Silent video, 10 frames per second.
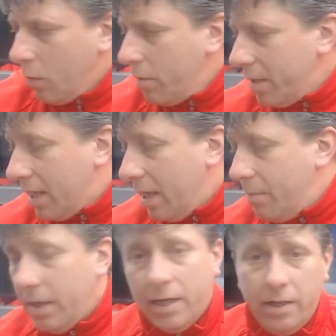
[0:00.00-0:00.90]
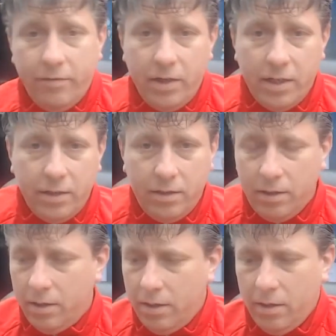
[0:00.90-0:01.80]
be keeping any of this.
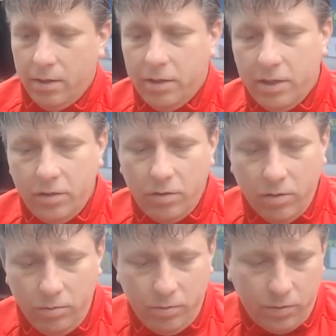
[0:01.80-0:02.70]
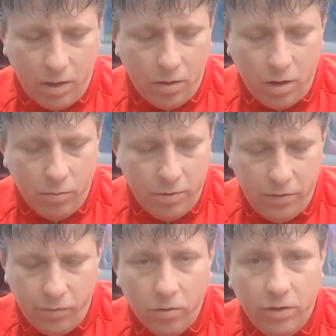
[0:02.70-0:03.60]
This is all. I'll move
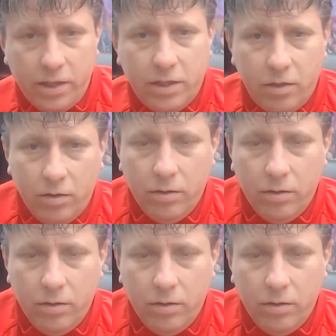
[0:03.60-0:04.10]
all of this on.